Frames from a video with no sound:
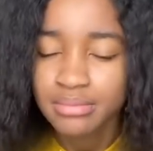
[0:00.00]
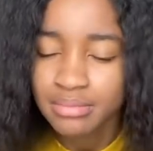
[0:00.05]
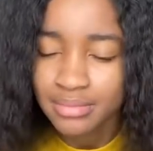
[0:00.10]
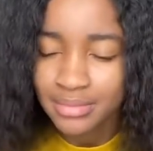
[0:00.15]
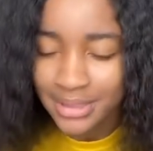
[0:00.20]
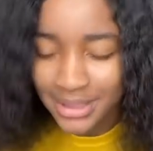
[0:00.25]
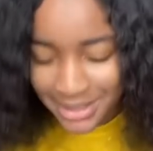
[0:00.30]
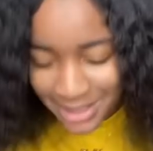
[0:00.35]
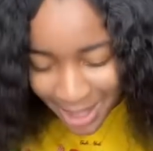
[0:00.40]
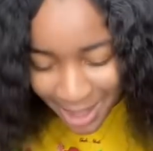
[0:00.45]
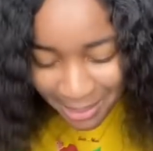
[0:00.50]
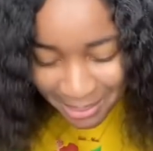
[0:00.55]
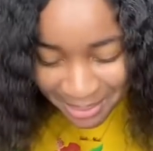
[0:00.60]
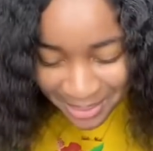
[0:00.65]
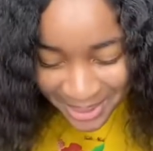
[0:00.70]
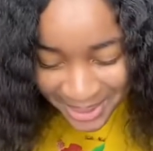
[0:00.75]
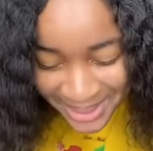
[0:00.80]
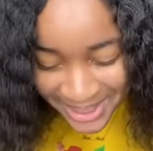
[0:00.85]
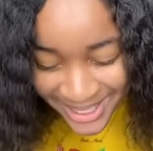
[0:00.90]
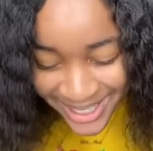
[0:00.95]
the top
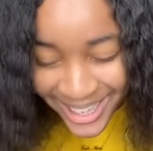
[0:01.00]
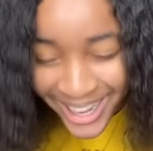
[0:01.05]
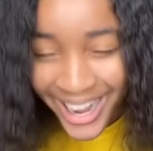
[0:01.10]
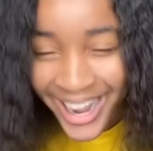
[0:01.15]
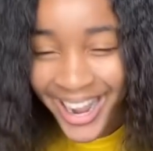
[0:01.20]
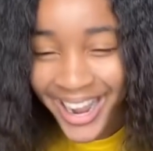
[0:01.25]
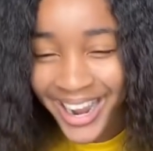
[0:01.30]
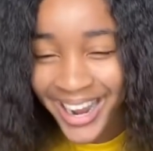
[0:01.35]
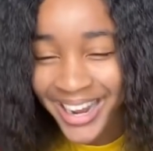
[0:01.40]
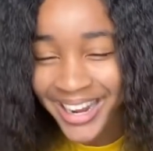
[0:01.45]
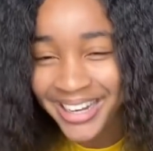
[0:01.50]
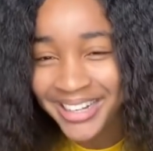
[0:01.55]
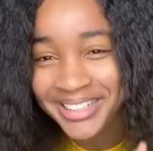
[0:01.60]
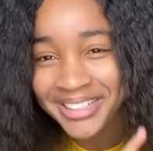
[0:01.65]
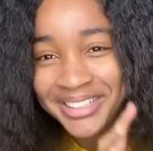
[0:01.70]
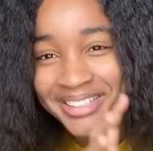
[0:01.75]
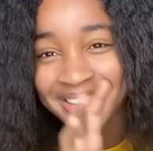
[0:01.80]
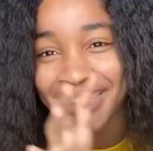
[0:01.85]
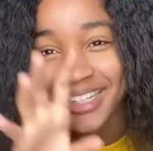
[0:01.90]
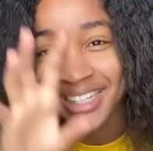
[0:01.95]
bun are